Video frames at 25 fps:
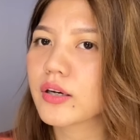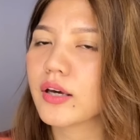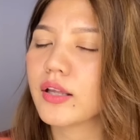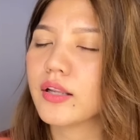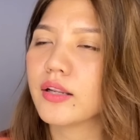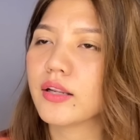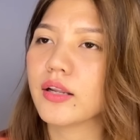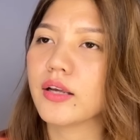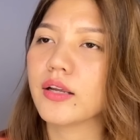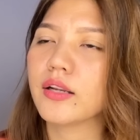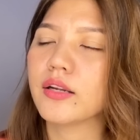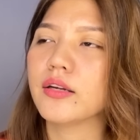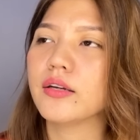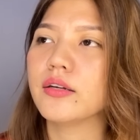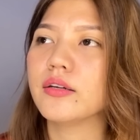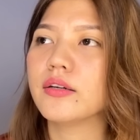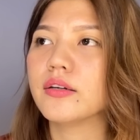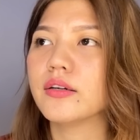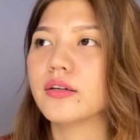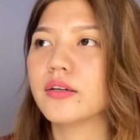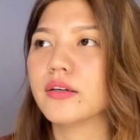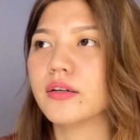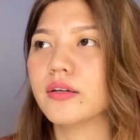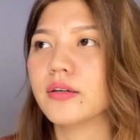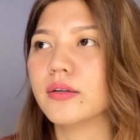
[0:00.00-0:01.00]
and then
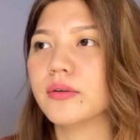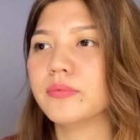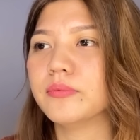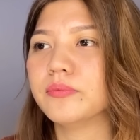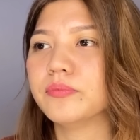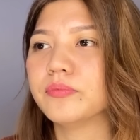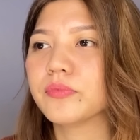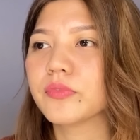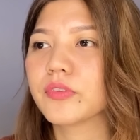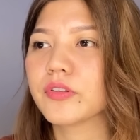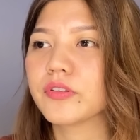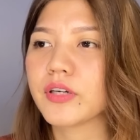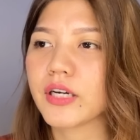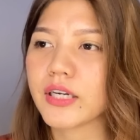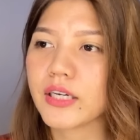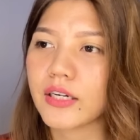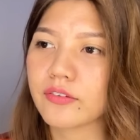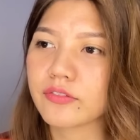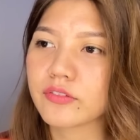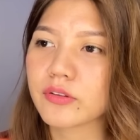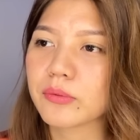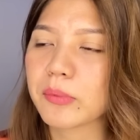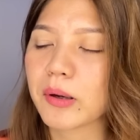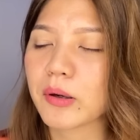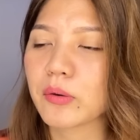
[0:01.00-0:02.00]
right
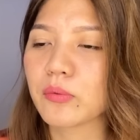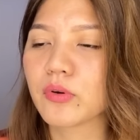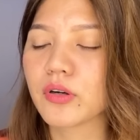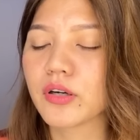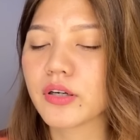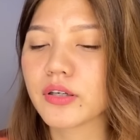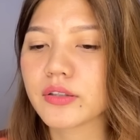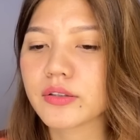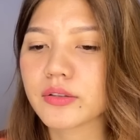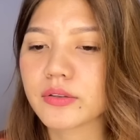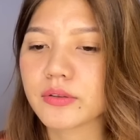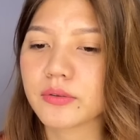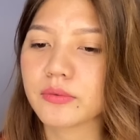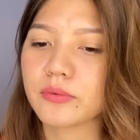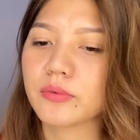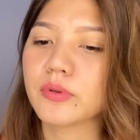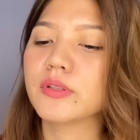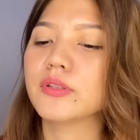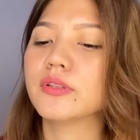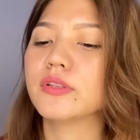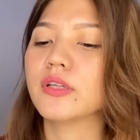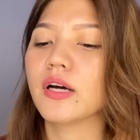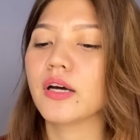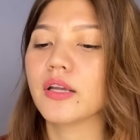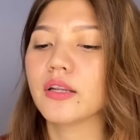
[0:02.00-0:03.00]
after my work
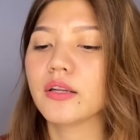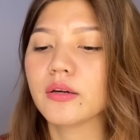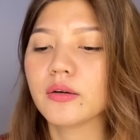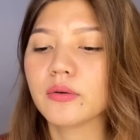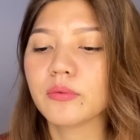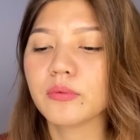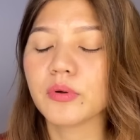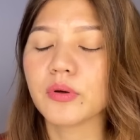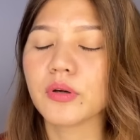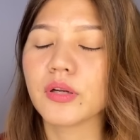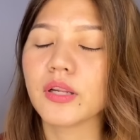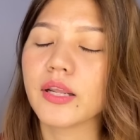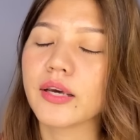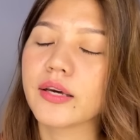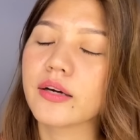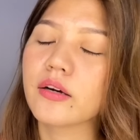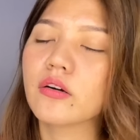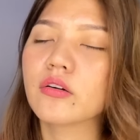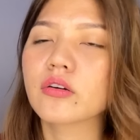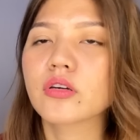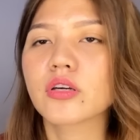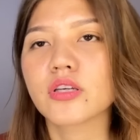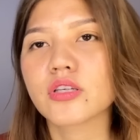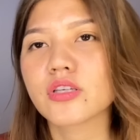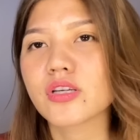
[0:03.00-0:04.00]
was done, we were like,
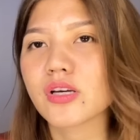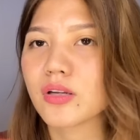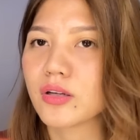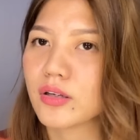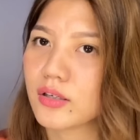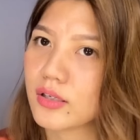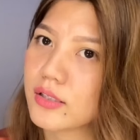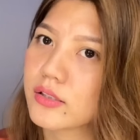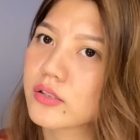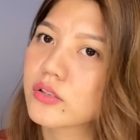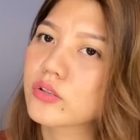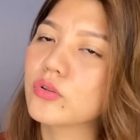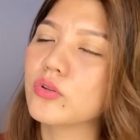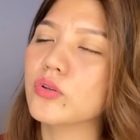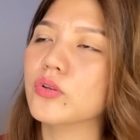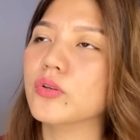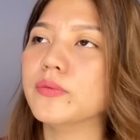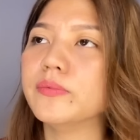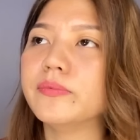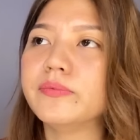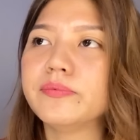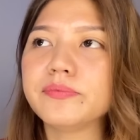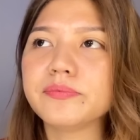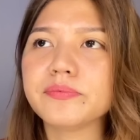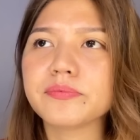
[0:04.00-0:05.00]
okay, chala, let's go.
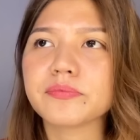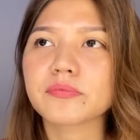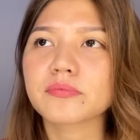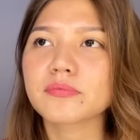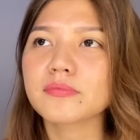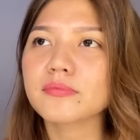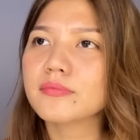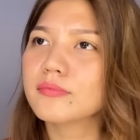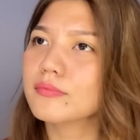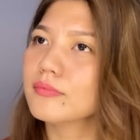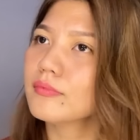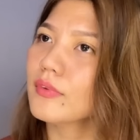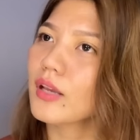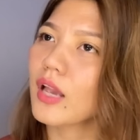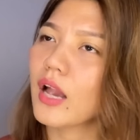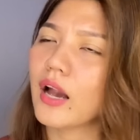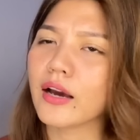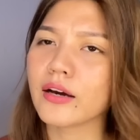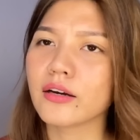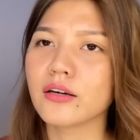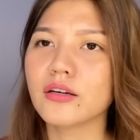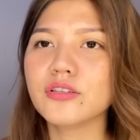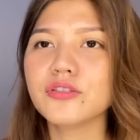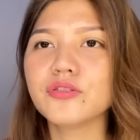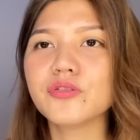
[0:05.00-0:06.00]
I
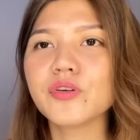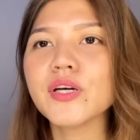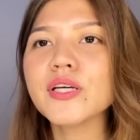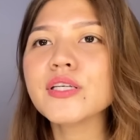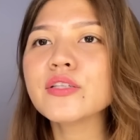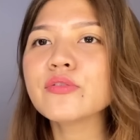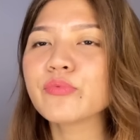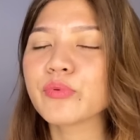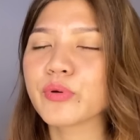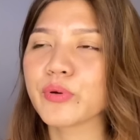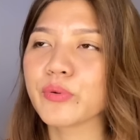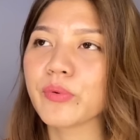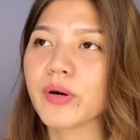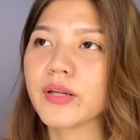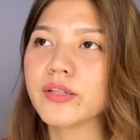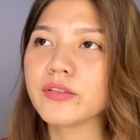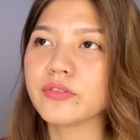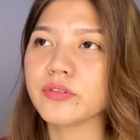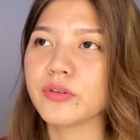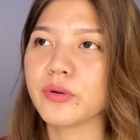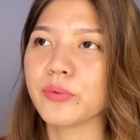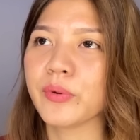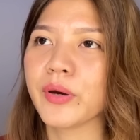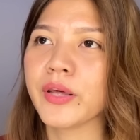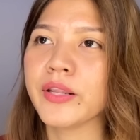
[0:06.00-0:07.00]
got dressed, we went to
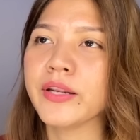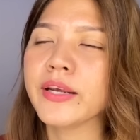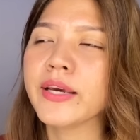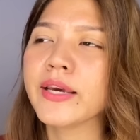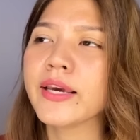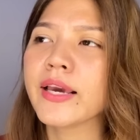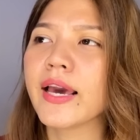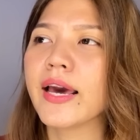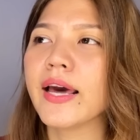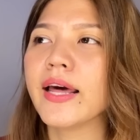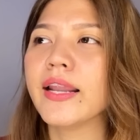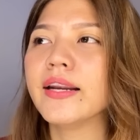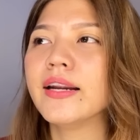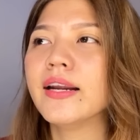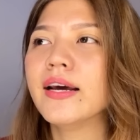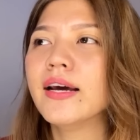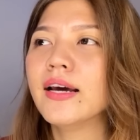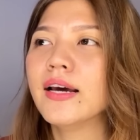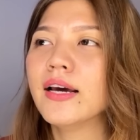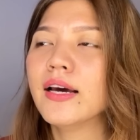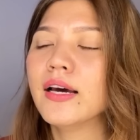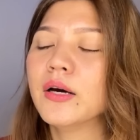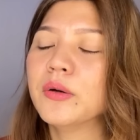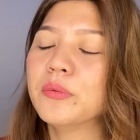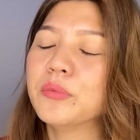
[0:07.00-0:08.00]
the wedding, and
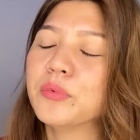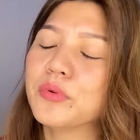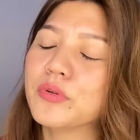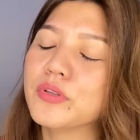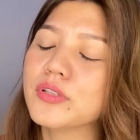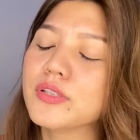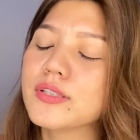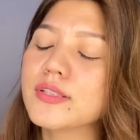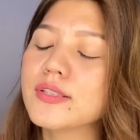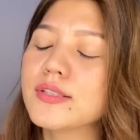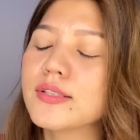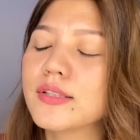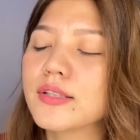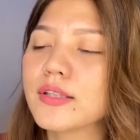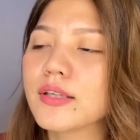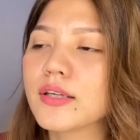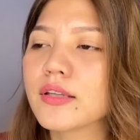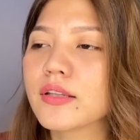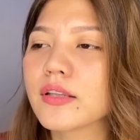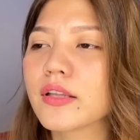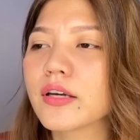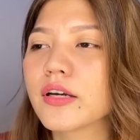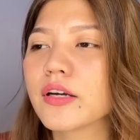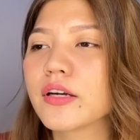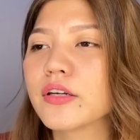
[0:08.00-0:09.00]
we were just
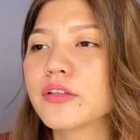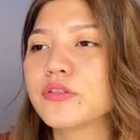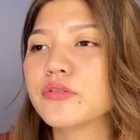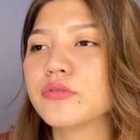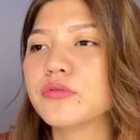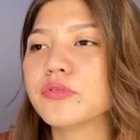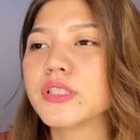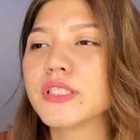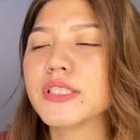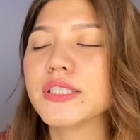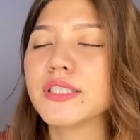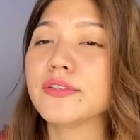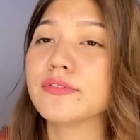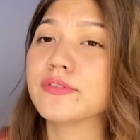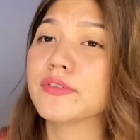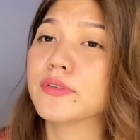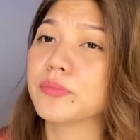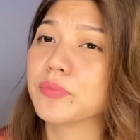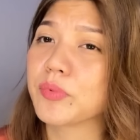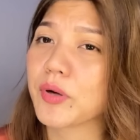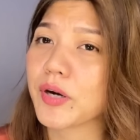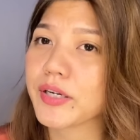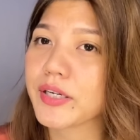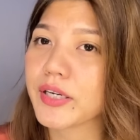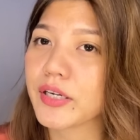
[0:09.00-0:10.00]
sitting there to receive the
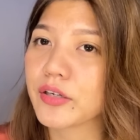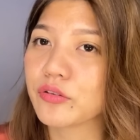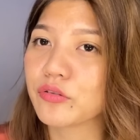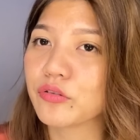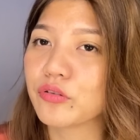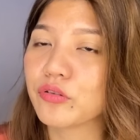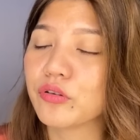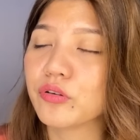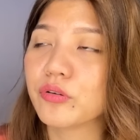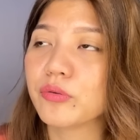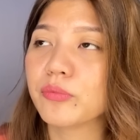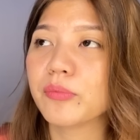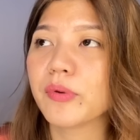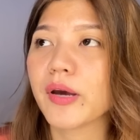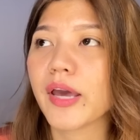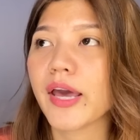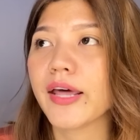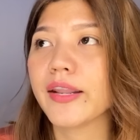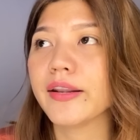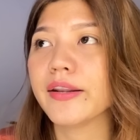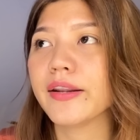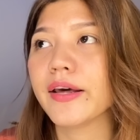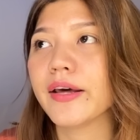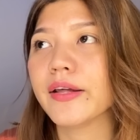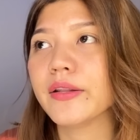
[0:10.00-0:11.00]
bride and groom,
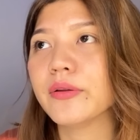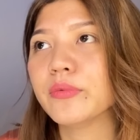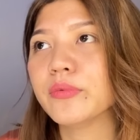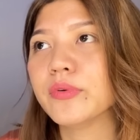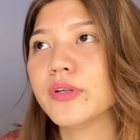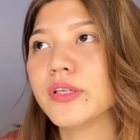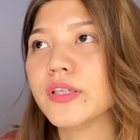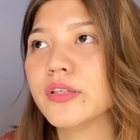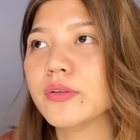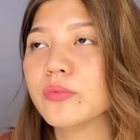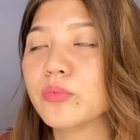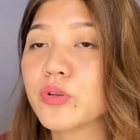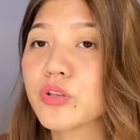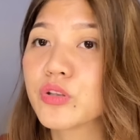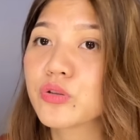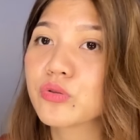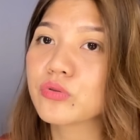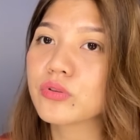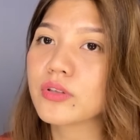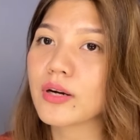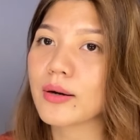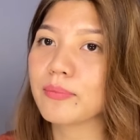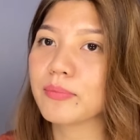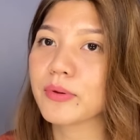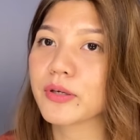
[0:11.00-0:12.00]
and then we
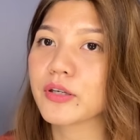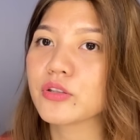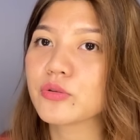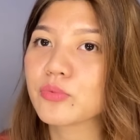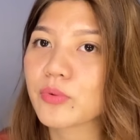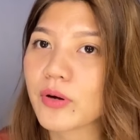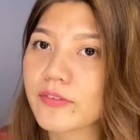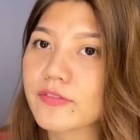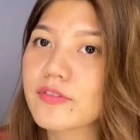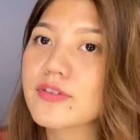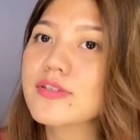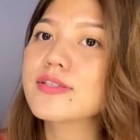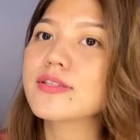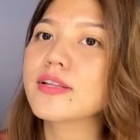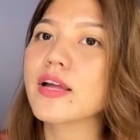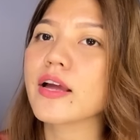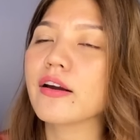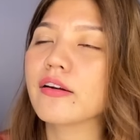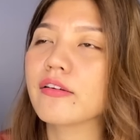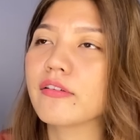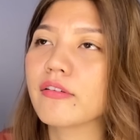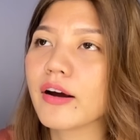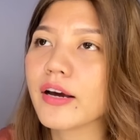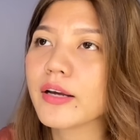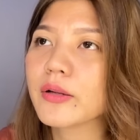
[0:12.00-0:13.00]
stood up because we have to
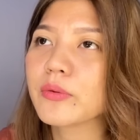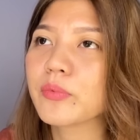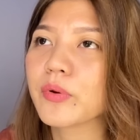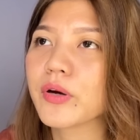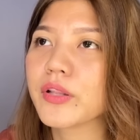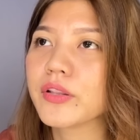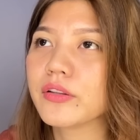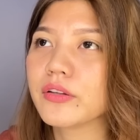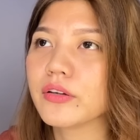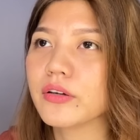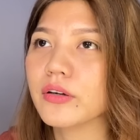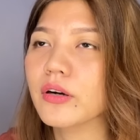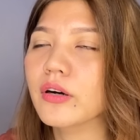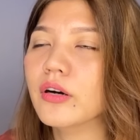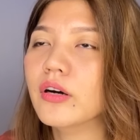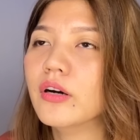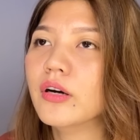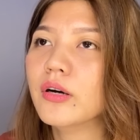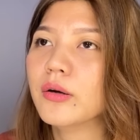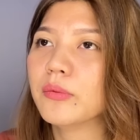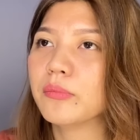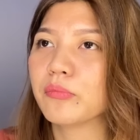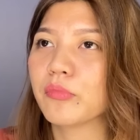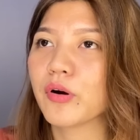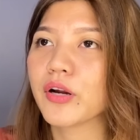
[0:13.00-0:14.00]
stand right when the
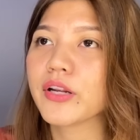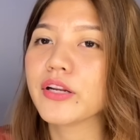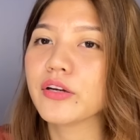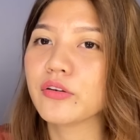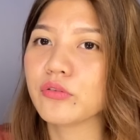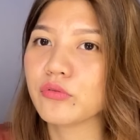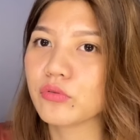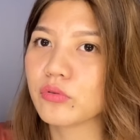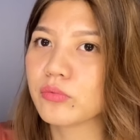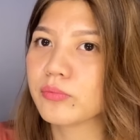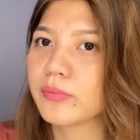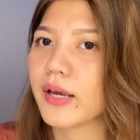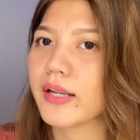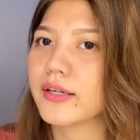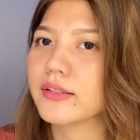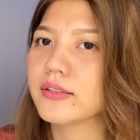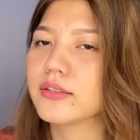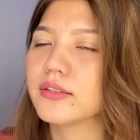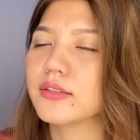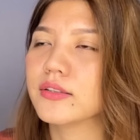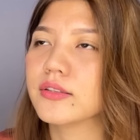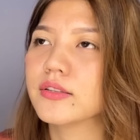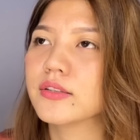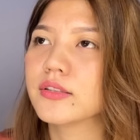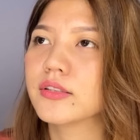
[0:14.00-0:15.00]
bride and groom
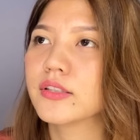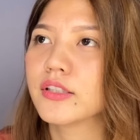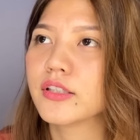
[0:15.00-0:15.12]
enters